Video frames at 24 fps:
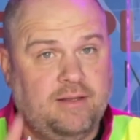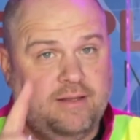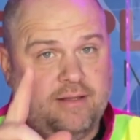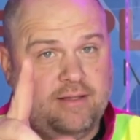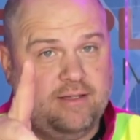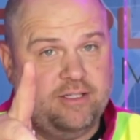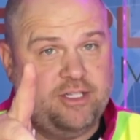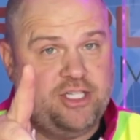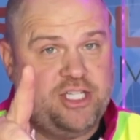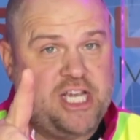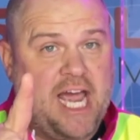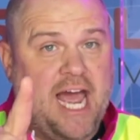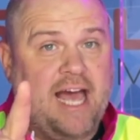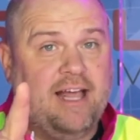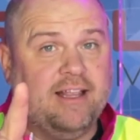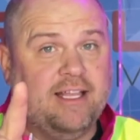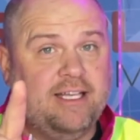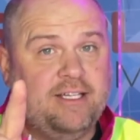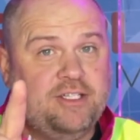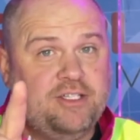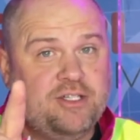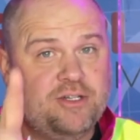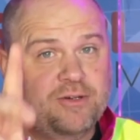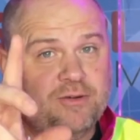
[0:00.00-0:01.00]

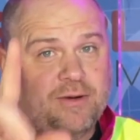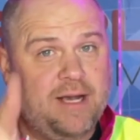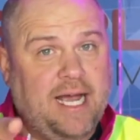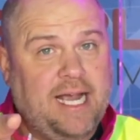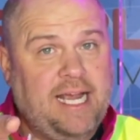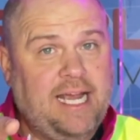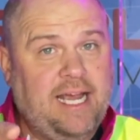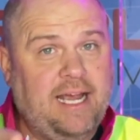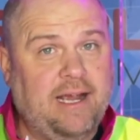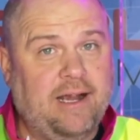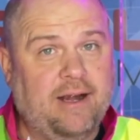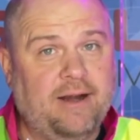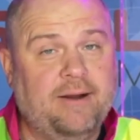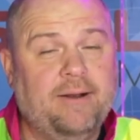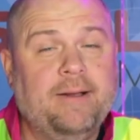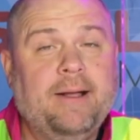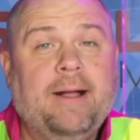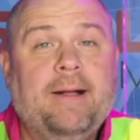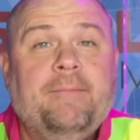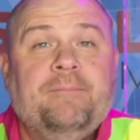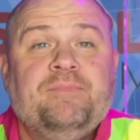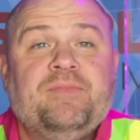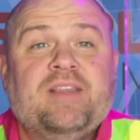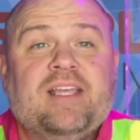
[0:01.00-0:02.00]
challenge right here,
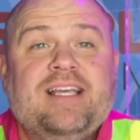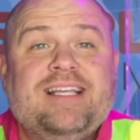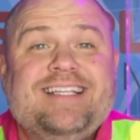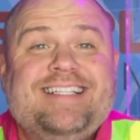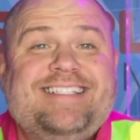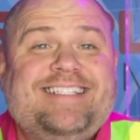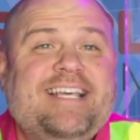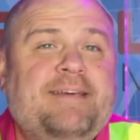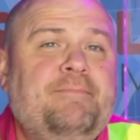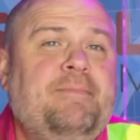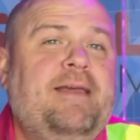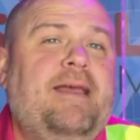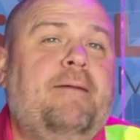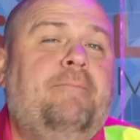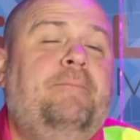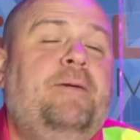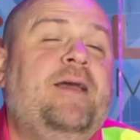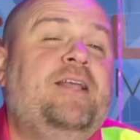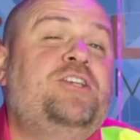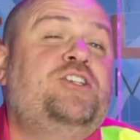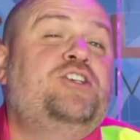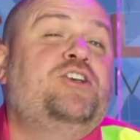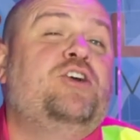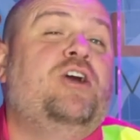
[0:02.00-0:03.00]
send me a
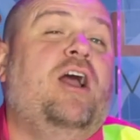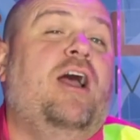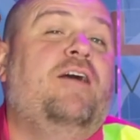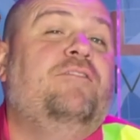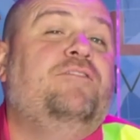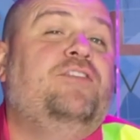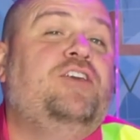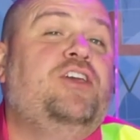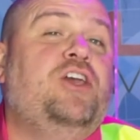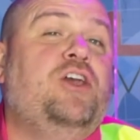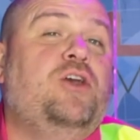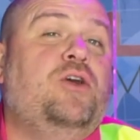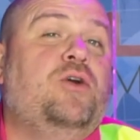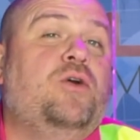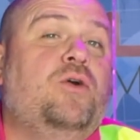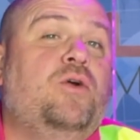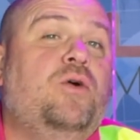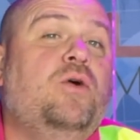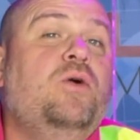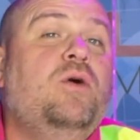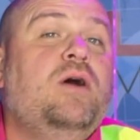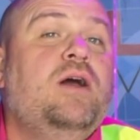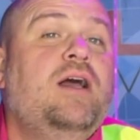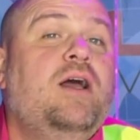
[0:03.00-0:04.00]
picture of
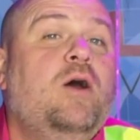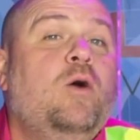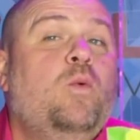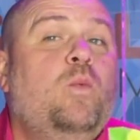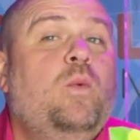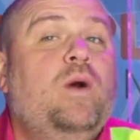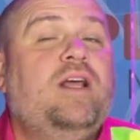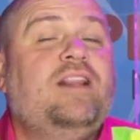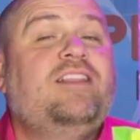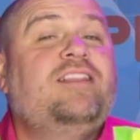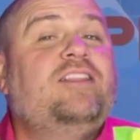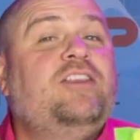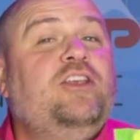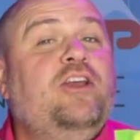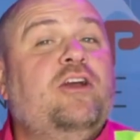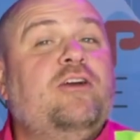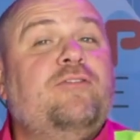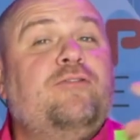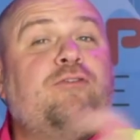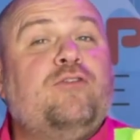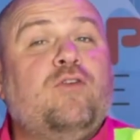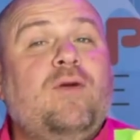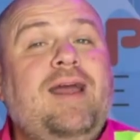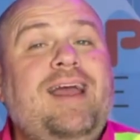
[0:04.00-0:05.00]
you with your
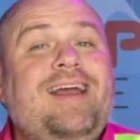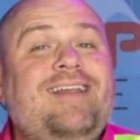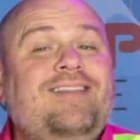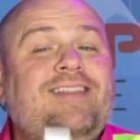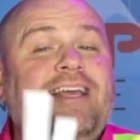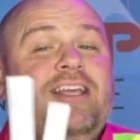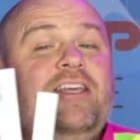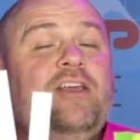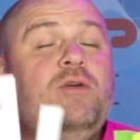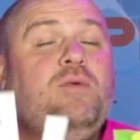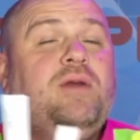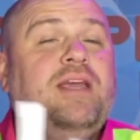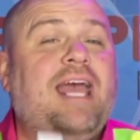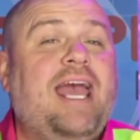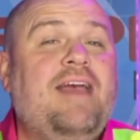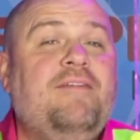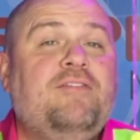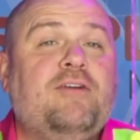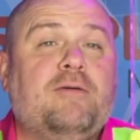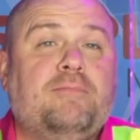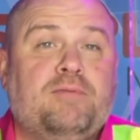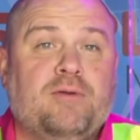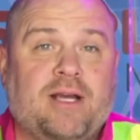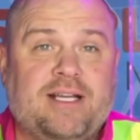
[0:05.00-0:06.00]
friend that you gave
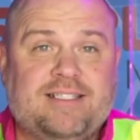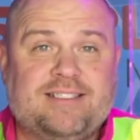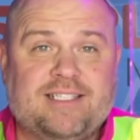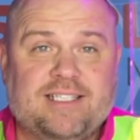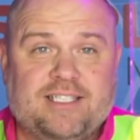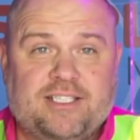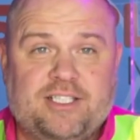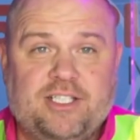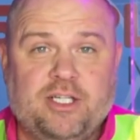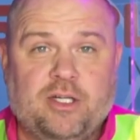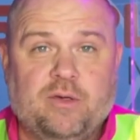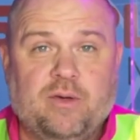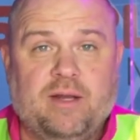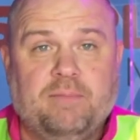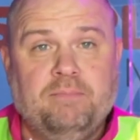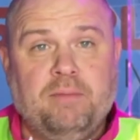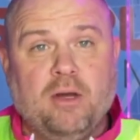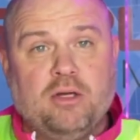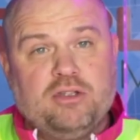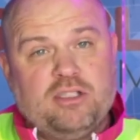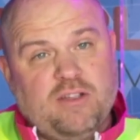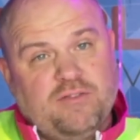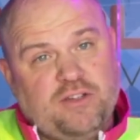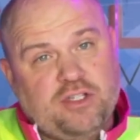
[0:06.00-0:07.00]
your bracelet to, and
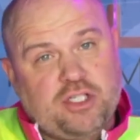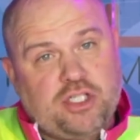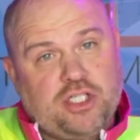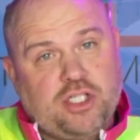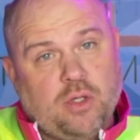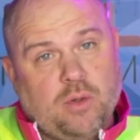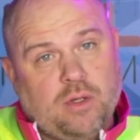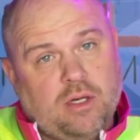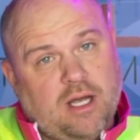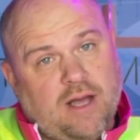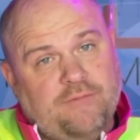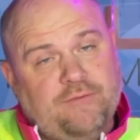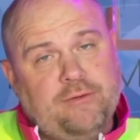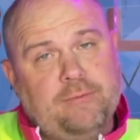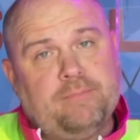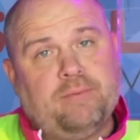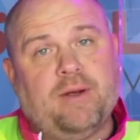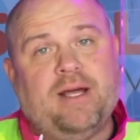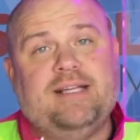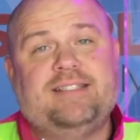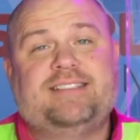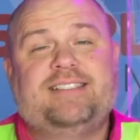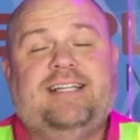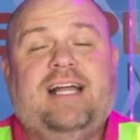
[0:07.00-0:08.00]
both of you showing off your
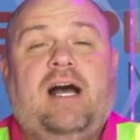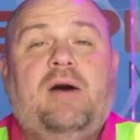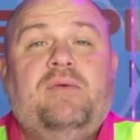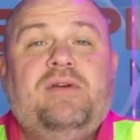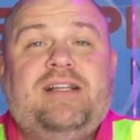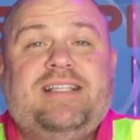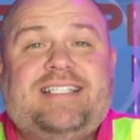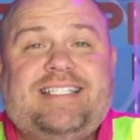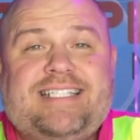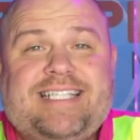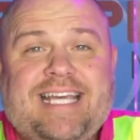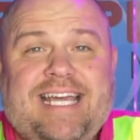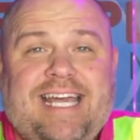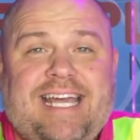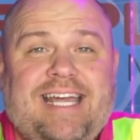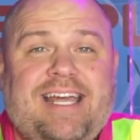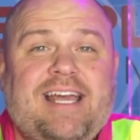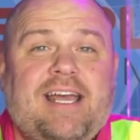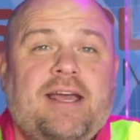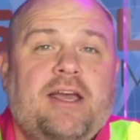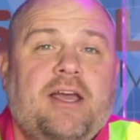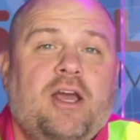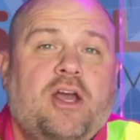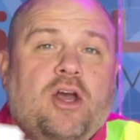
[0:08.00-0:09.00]
bracelet. I want to see
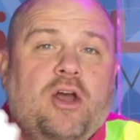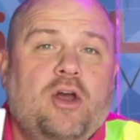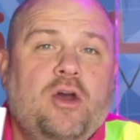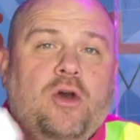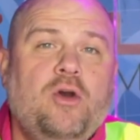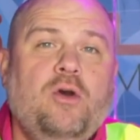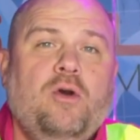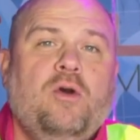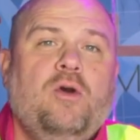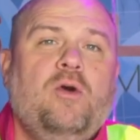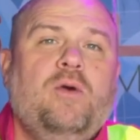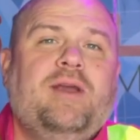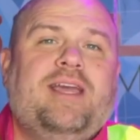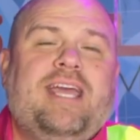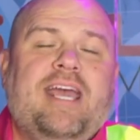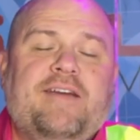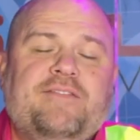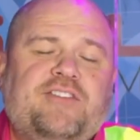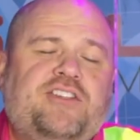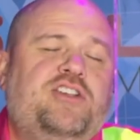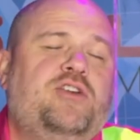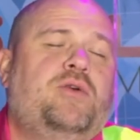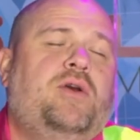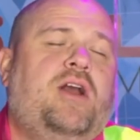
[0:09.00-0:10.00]
who
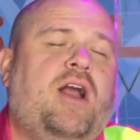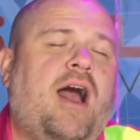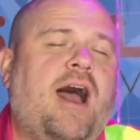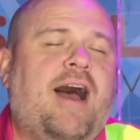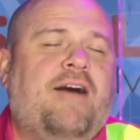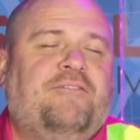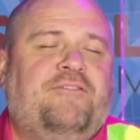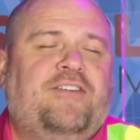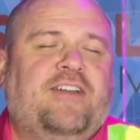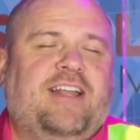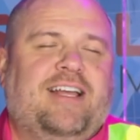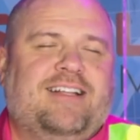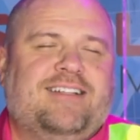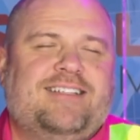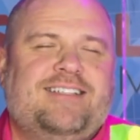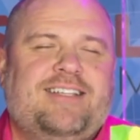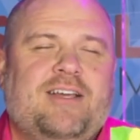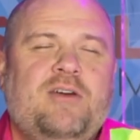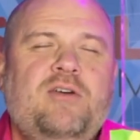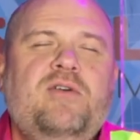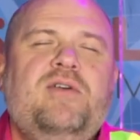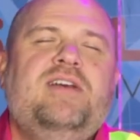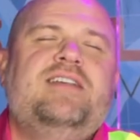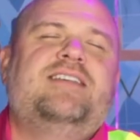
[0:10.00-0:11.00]
gives you confidence.
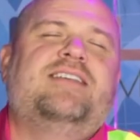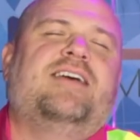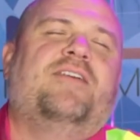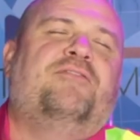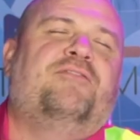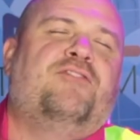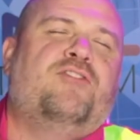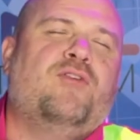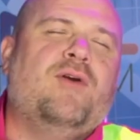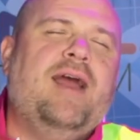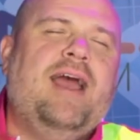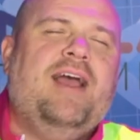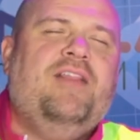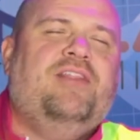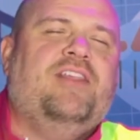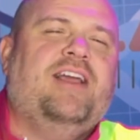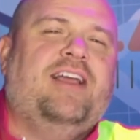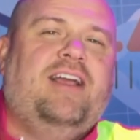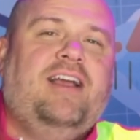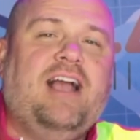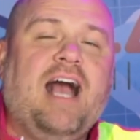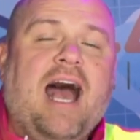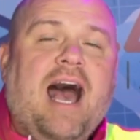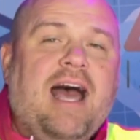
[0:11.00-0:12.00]
Who is a friend
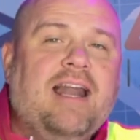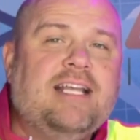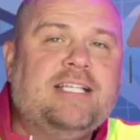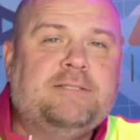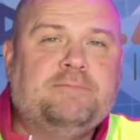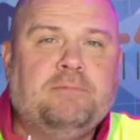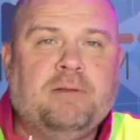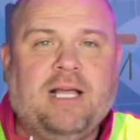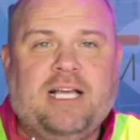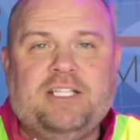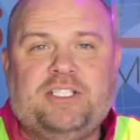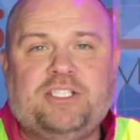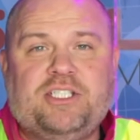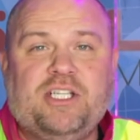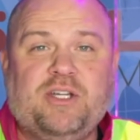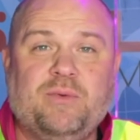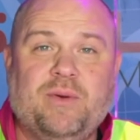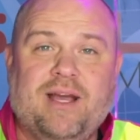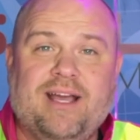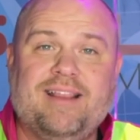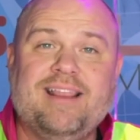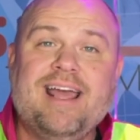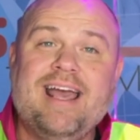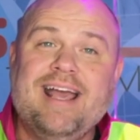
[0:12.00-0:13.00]
that God has blessed you
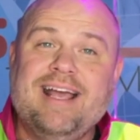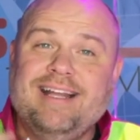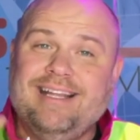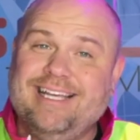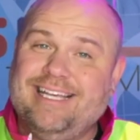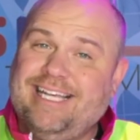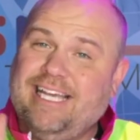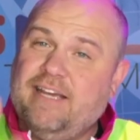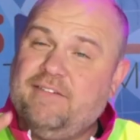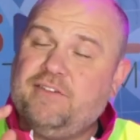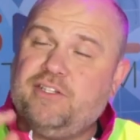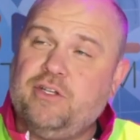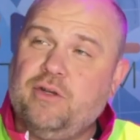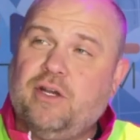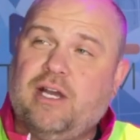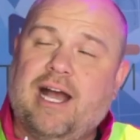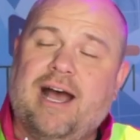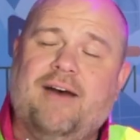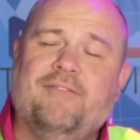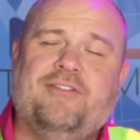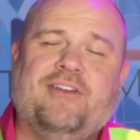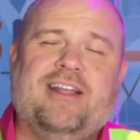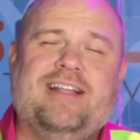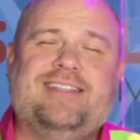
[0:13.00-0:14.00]
with that gives you
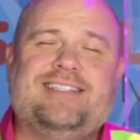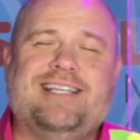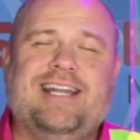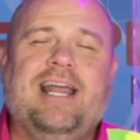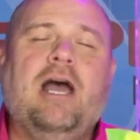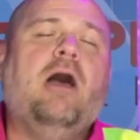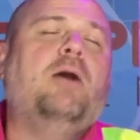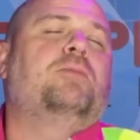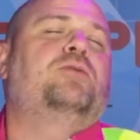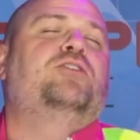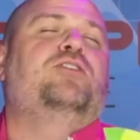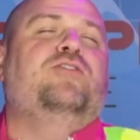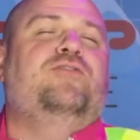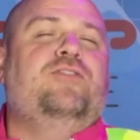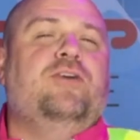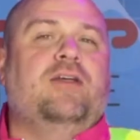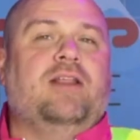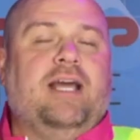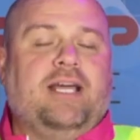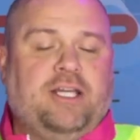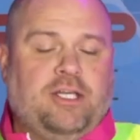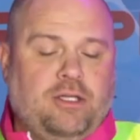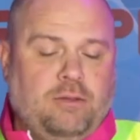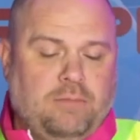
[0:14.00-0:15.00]
confidence and helps you feel
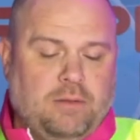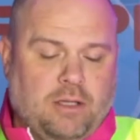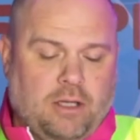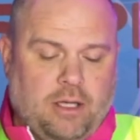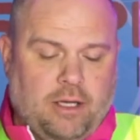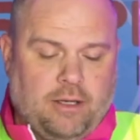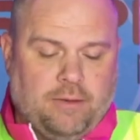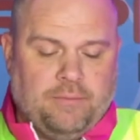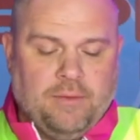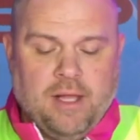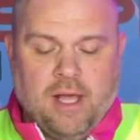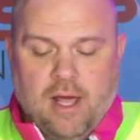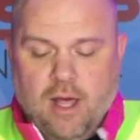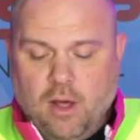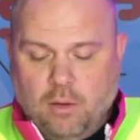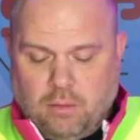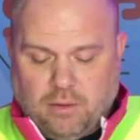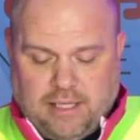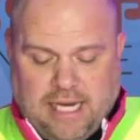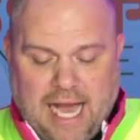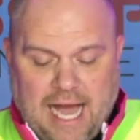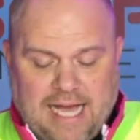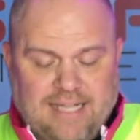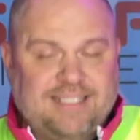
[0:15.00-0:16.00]
like you belong? Well,
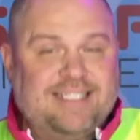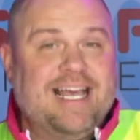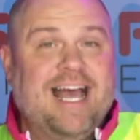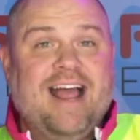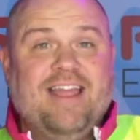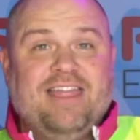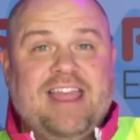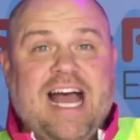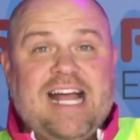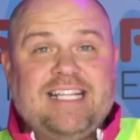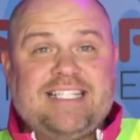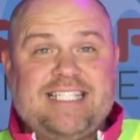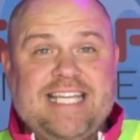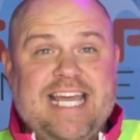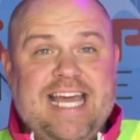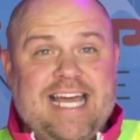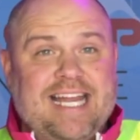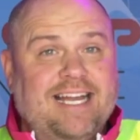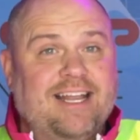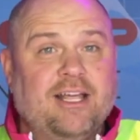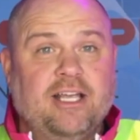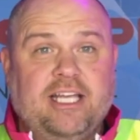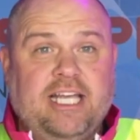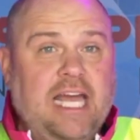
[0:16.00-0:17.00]
guys, that's
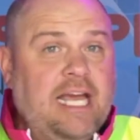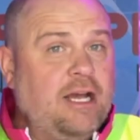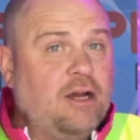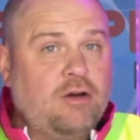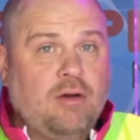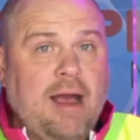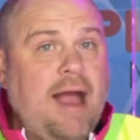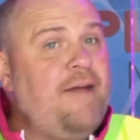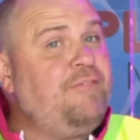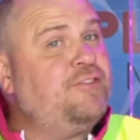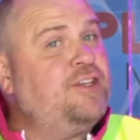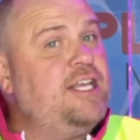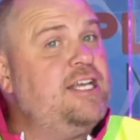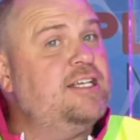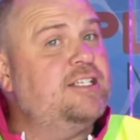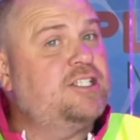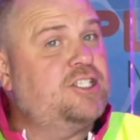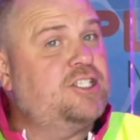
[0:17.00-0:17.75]
it. Get Crafty is